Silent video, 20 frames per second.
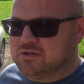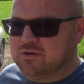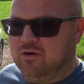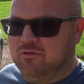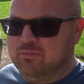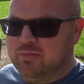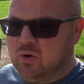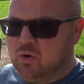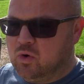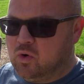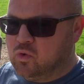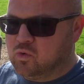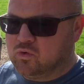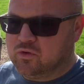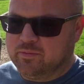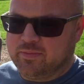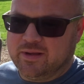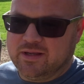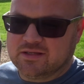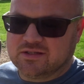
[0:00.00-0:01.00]
So I've bought all
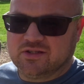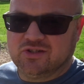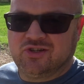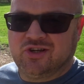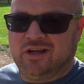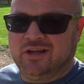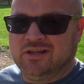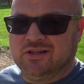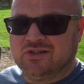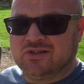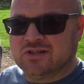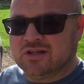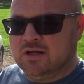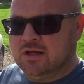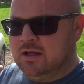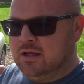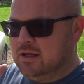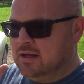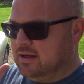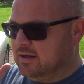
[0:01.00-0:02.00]
the bits to change
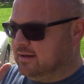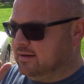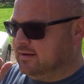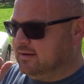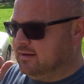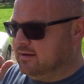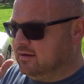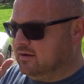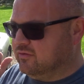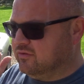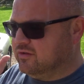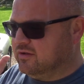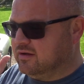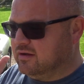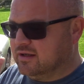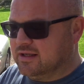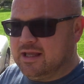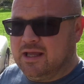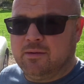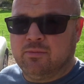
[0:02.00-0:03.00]

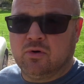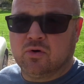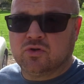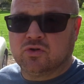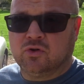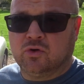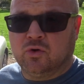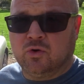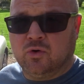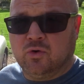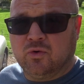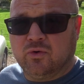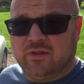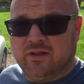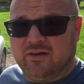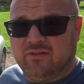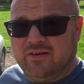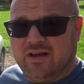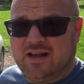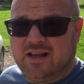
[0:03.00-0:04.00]
the gearbox oil,
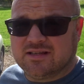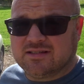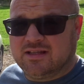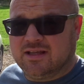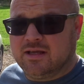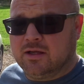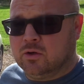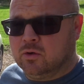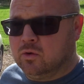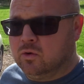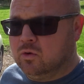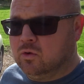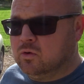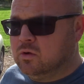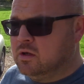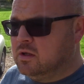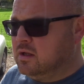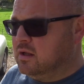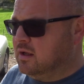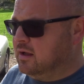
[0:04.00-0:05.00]
the LSD oil,